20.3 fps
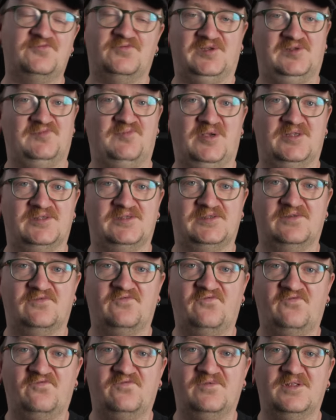too
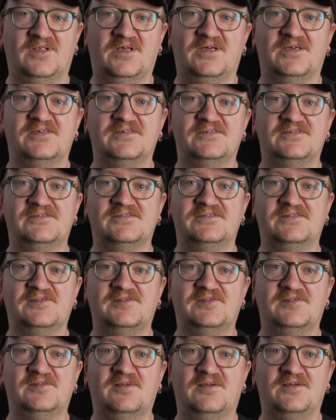expensive. Like
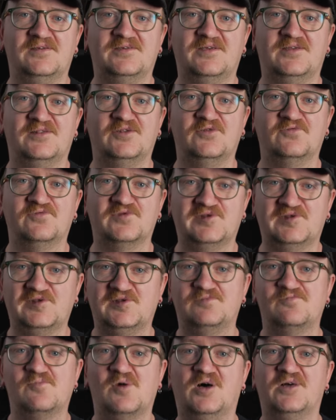this, I can use
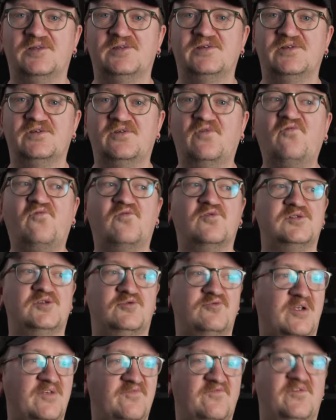this money for
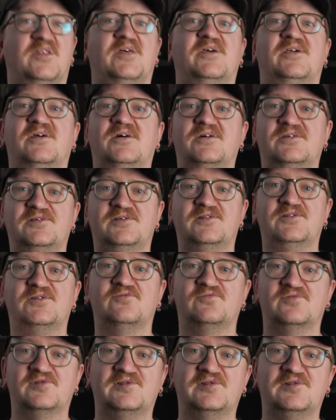traveling, I can
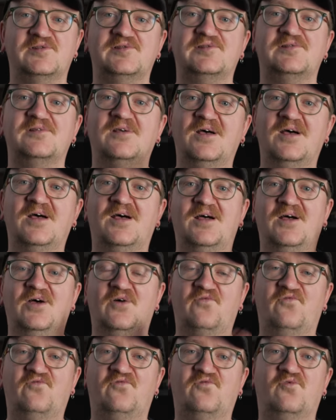use this
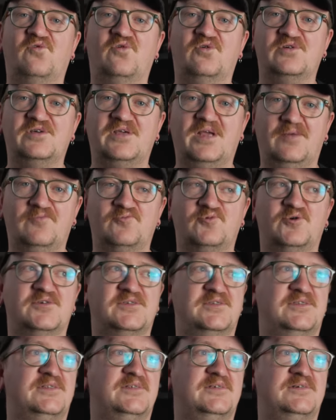for camera
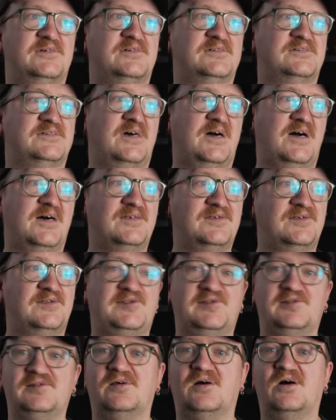gear, other
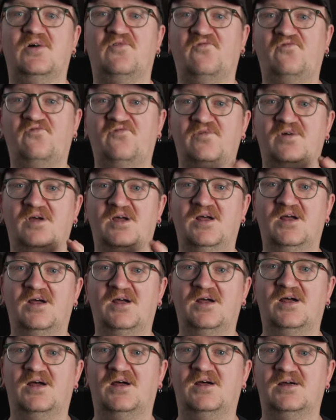stuff.
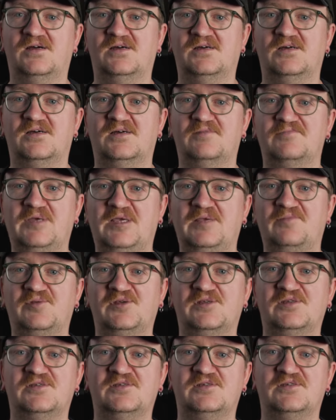
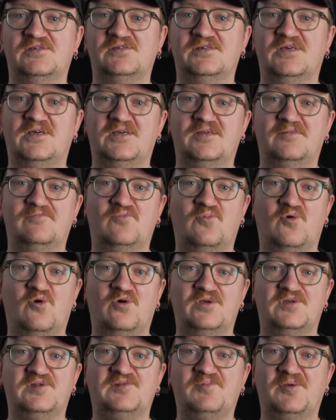Maybe a
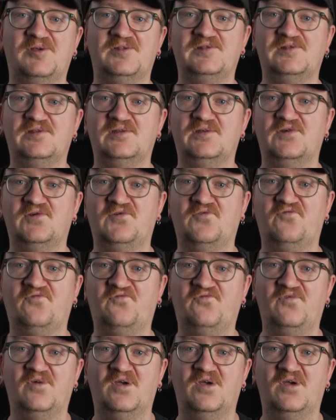more expensive,